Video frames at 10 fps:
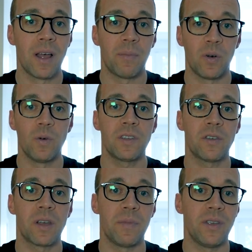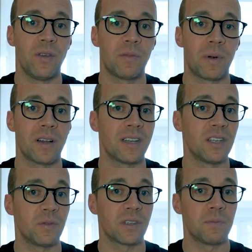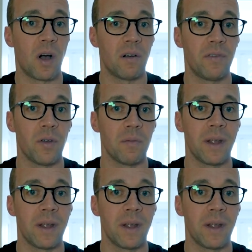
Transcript: but also can be used plugged into a smartphone,